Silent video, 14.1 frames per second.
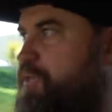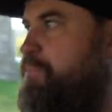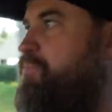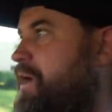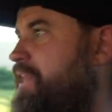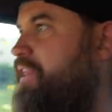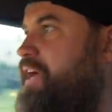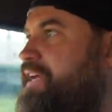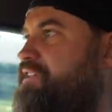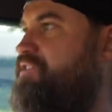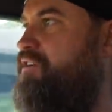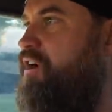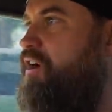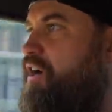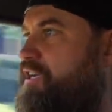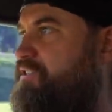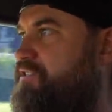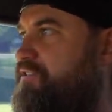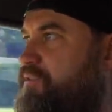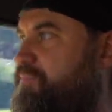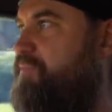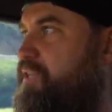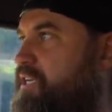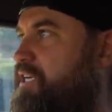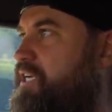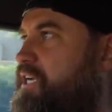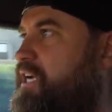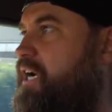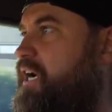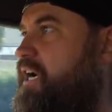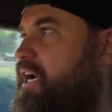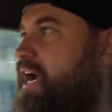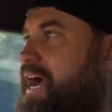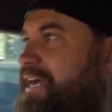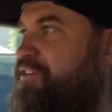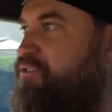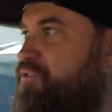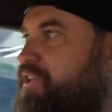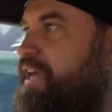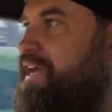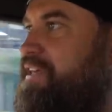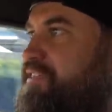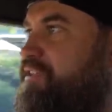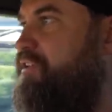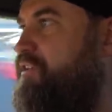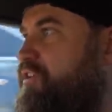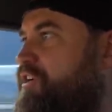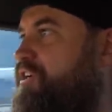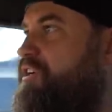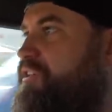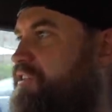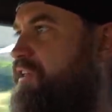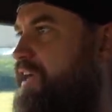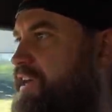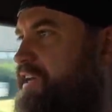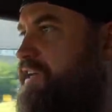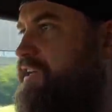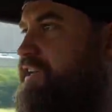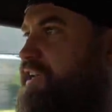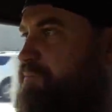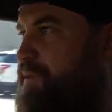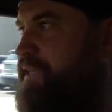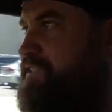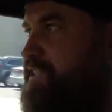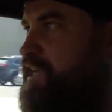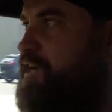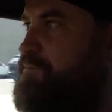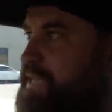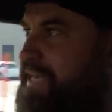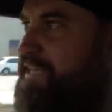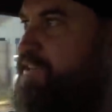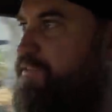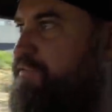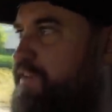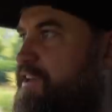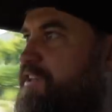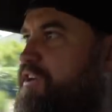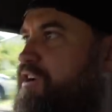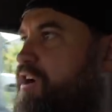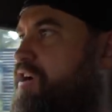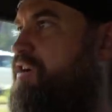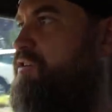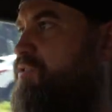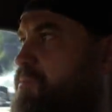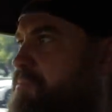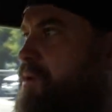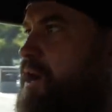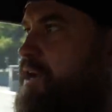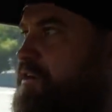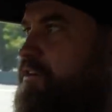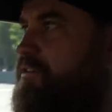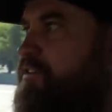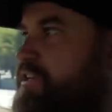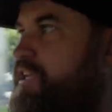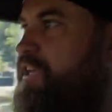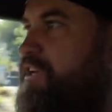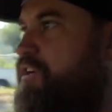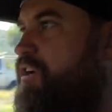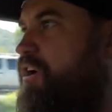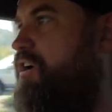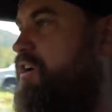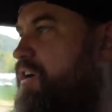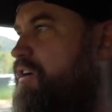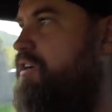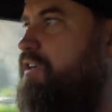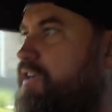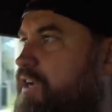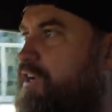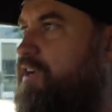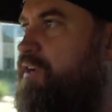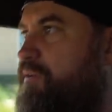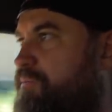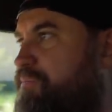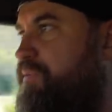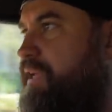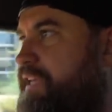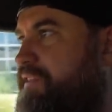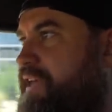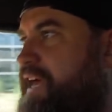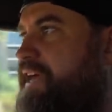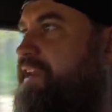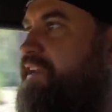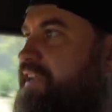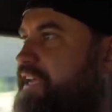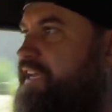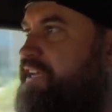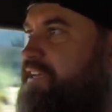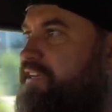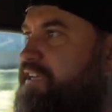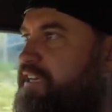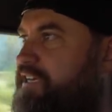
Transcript: the bright lights are awesome. I do like the look that it basically updated the front of the car to a modern looking car, being that it